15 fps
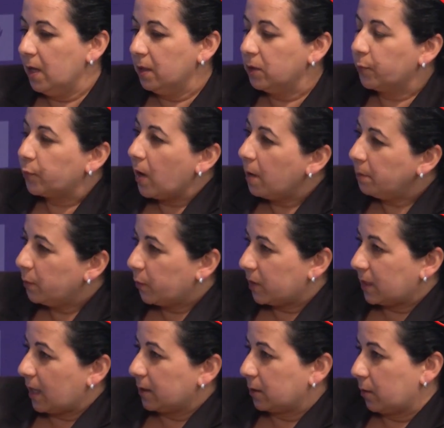The problem
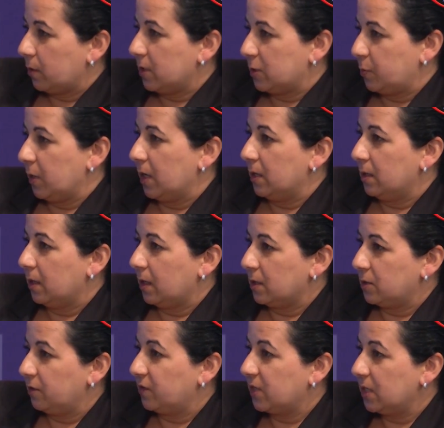with that, though, has been,
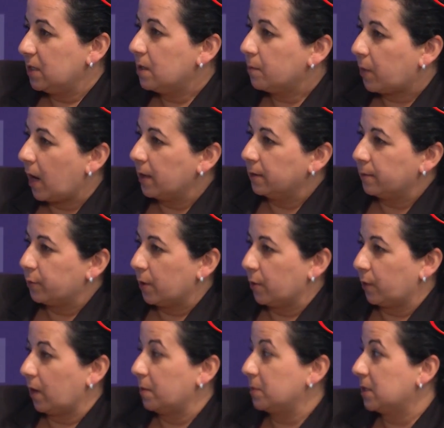as you've seen in pilot
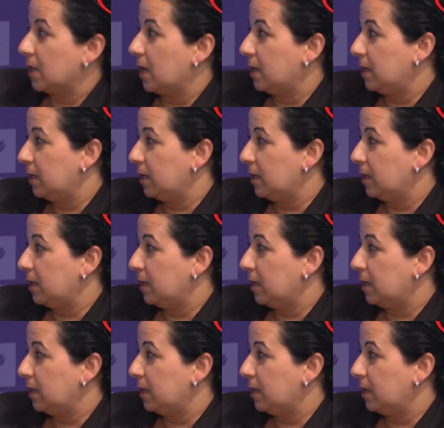programs, and